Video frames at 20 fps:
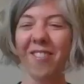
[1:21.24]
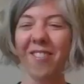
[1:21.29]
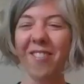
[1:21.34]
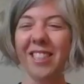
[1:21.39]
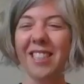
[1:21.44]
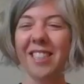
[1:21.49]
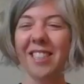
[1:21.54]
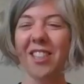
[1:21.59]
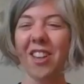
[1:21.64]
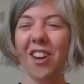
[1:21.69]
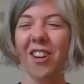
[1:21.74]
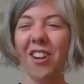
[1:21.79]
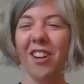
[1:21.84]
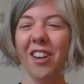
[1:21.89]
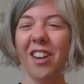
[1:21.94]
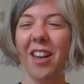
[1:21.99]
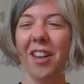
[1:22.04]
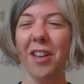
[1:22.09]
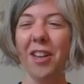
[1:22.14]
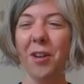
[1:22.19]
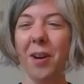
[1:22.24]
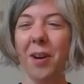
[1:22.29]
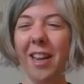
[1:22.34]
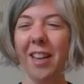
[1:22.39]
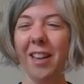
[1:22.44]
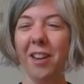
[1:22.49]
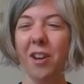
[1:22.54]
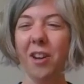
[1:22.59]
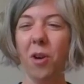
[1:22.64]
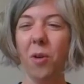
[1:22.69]
would start,
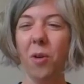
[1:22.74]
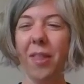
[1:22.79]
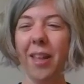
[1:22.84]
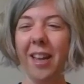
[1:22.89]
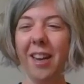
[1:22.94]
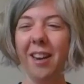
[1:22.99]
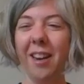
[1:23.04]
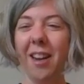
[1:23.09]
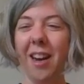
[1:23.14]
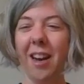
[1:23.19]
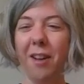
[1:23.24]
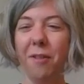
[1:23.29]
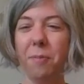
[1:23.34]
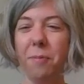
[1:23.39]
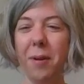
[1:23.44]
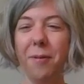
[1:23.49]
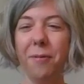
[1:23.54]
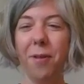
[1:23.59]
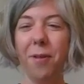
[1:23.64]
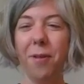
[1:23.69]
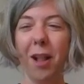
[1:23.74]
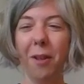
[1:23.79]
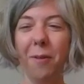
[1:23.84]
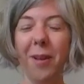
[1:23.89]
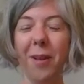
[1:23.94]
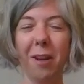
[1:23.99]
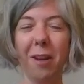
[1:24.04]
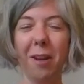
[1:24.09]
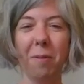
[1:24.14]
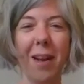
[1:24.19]
I know that I've been
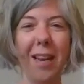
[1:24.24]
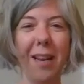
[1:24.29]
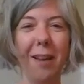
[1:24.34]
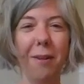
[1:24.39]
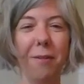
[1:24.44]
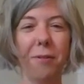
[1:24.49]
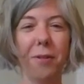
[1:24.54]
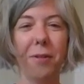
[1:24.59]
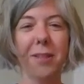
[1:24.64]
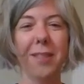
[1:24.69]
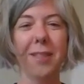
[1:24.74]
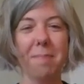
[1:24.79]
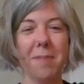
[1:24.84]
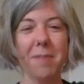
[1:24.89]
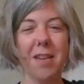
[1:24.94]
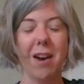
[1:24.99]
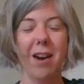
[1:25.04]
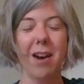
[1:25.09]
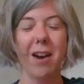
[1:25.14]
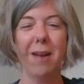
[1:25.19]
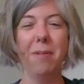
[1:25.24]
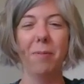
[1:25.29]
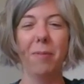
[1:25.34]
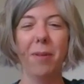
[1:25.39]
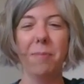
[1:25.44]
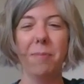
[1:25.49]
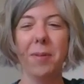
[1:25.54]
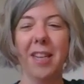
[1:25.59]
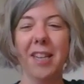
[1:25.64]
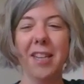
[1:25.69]
following your writing for some time, and
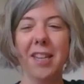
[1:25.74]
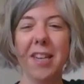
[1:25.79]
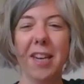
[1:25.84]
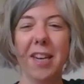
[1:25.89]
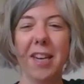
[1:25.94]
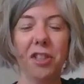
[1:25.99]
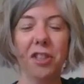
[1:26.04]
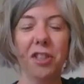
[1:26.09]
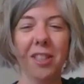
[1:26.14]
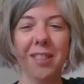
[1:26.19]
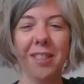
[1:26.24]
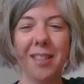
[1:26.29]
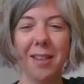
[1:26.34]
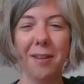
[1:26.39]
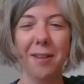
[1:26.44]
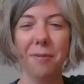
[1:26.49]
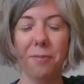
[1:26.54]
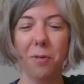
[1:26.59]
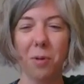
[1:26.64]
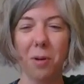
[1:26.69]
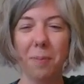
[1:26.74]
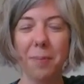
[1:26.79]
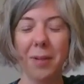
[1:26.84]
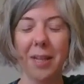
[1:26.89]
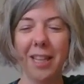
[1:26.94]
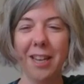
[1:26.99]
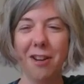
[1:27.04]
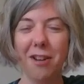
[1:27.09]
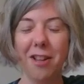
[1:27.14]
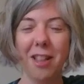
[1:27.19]
we've been in touch just
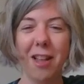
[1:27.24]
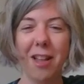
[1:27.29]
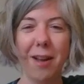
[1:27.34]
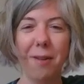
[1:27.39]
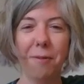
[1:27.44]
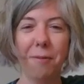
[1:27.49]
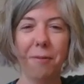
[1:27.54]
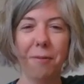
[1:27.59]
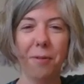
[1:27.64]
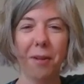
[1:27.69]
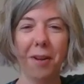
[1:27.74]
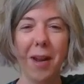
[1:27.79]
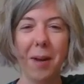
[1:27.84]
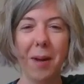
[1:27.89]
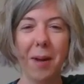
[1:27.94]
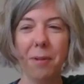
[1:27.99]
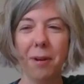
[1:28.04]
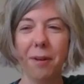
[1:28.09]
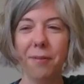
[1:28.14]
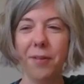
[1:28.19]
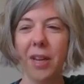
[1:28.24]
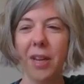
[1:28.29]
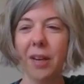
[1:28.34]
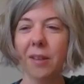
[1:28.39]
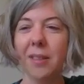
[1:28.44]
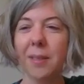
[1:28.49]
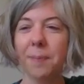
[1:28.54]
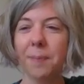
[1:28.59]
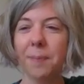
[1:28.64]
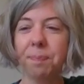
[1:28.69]
informally online for a number of
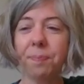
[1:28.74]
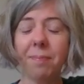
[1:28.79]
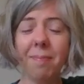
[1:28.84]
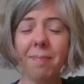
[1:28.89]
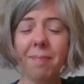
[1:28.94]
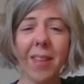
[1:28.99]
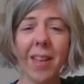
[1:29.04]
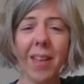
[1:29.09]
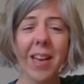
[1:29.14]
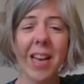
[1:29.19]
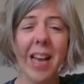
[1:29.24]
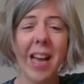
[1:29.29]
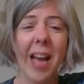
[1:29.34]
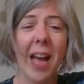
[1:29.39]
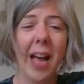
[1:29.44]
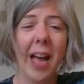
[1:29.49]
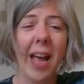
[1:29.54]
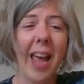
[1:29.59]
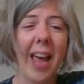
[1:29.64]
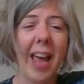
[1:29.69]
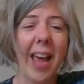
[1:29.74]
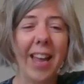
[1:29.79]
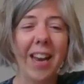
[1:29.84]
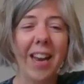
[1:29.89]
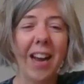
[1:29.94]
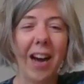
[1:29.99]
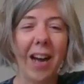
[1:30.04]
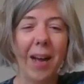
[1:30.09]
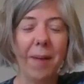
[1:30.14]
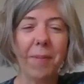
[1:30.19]
years. And
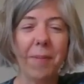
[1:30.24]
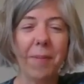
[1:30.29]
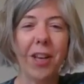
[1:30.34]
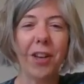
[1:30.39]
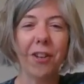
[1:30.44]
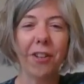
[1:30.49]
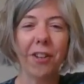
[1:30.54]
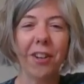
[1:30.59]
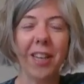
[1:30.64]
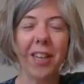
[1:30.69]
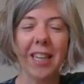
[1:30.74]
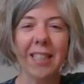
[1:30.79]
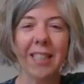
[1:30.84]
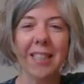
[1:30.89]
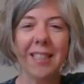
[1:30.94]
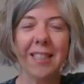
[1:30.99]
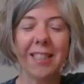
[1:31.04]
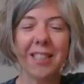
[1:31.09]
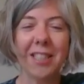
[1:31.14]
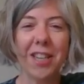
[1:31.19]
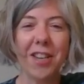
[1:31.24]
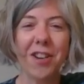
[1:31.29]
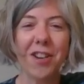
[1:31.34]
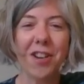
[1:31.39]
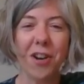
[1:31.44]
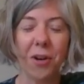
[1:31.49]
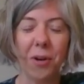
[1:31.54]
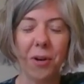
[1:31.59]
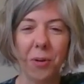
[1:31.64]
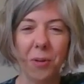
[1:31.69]
I'm curious to
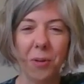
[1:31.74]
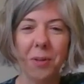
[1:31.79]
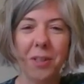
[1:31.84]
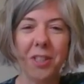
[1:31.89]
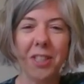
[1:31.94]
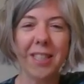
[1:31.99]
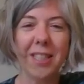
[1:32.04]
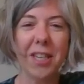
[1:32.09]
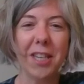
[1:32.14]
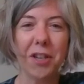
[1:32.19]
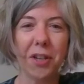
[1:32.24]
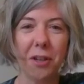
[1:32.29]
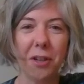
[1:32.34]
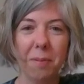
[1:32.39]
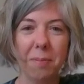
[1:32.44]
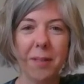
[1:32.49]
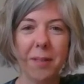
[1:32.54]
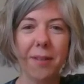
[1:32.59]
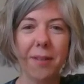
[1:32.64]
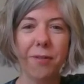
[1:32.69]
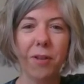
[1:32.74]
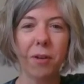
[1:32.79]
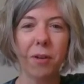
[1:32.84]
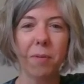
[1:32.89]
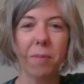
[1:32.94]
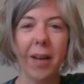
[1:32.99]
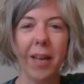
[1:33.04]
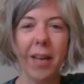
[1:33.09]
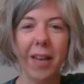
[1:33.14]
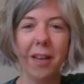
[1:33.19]
know, just in terms of your
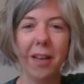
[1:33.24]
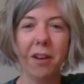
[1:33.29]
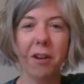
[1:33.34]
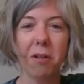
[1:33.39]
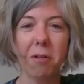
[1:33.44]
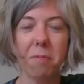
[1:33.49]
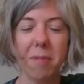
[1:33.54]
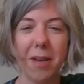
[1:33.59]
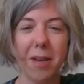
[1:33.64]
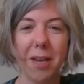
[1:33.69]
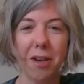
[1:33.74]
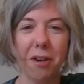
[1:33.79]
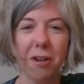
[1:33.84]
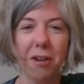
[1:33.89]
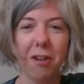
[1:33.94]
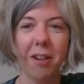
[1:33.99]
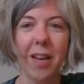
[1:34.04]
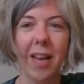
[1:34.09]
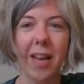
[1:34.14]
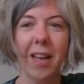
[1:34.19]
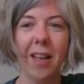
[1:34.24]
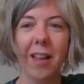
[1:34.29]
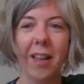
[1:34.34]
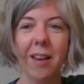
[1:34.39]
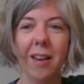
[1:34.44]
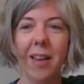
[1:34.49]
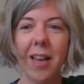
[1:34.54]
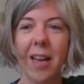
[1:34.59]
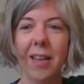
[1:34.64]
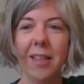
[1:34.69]
writing career
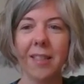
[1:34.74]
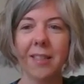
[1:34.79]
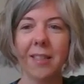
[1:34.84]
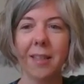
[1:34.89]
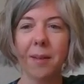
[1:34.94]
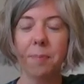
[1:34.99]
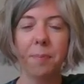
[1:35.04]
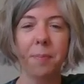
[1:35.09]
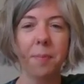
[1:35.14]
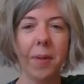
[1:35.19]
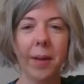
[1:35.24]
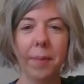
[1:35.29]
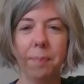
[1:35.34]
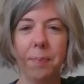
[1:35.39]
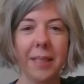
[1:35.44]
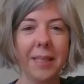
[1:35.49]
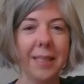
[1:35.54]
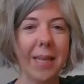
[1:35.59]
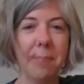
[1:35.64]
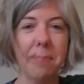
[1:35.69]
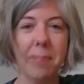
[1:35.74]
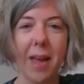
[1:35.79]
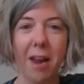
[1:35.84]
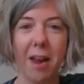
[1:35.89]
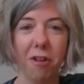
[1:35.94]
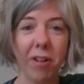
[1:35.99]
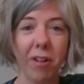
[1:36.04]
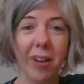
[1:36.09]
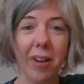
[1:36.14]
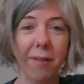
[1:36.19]
and as a busy
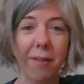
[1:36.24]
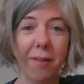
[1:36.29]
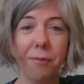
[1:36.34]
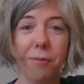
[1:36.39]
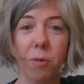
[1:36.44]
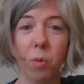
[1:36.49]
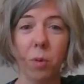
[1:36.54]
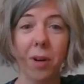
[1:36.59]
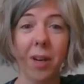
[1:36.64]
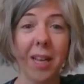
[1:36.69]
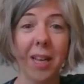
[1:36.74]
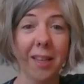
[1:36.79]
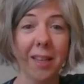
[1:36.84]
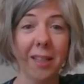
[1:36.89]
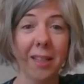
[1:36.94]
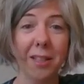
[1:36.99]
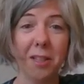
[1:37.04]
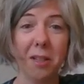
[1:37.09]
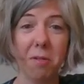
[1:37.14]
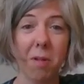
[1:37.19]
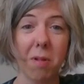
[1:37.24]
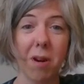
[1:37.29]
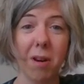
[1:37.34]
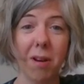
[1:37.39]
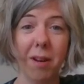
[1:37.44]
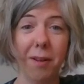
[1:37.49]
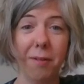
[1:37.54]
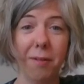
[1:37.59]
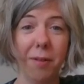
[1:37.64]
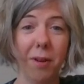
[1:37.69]
parent of four kids who are
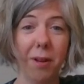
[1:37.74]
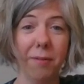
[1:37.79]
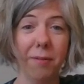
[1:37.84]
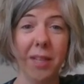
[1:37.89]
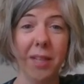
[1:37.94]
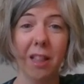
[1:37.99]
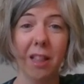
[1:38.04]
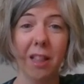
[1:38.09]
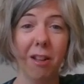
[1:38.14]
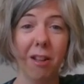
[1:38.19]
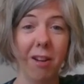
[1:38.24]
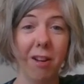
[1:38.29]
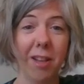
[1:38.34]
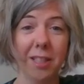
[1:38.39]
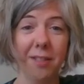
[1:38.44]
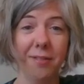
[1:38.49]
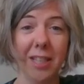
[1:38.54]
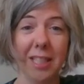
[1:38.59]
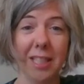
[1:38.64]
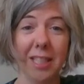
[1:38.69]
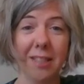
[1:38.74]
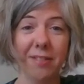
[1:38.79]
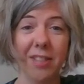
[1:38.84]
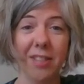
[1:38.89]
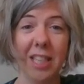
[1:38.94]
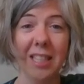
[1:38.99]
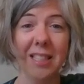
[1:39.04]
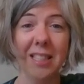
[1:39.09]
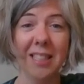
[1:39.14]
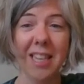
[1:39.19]
involved in lots of
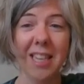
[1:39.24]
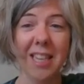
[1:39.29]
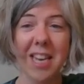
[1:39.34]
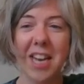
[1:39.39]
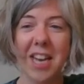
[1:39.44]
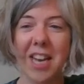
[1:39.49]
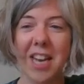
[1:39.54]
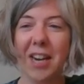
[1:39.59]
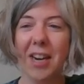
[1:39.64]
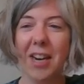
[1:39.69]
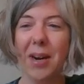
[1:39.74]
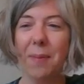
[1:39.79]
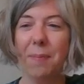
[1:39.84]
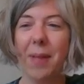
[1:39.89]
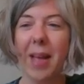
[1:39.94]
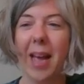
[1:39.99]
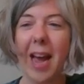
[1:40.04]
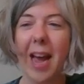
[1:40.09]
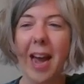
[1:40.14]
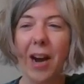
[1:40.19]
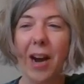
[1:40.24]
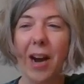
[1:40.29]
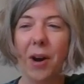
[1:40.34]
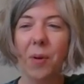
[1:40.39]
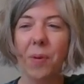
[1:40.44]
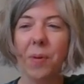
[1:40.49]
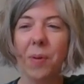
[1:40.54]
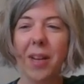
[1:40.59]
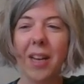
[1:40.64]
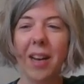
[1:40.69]
activities,
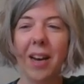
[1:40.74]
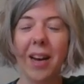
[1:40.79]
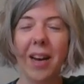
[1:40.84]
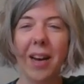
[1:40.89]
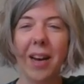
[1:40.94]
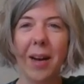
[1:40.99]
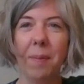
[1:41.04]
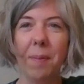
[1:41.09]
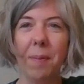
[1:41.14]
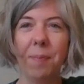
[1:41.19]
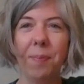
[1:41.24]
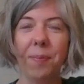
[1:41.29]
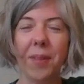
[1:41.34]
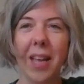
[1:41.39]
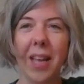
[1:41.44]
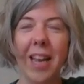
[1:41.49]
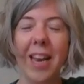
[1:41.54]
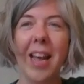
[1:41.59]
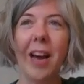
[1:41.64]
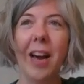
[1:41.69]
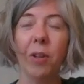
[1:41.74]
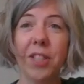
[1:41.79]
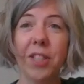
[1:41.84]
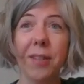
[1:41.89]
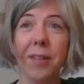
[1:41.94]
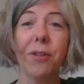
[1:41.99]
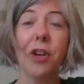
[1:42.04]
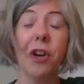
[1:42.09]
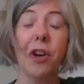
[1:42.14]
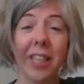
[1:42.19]
how
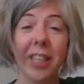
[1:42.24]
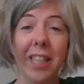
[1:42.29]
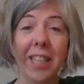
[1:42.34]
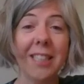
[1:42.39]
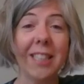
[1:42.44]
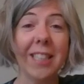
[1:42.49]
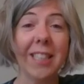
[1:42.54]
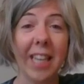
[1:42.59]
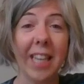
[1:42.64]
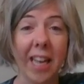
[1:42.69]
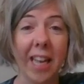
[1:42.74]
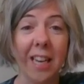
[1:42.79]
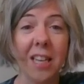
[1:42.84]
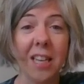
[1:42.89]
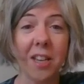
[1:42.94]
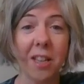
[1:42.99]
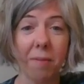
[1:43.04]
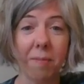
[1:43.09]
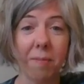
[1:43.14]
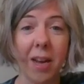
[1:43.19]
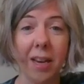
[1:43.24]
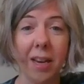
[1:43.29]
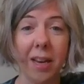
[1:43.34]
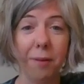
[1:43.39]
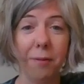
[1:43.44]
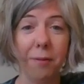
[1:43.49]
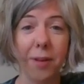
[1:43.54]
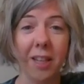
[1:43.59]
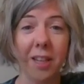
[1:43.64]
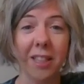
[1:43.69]
difficult it is to get into the writing
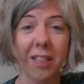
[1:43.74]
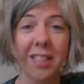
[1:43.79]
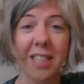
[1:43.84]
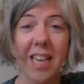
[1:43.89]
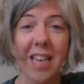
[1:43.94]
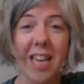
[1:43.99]
field.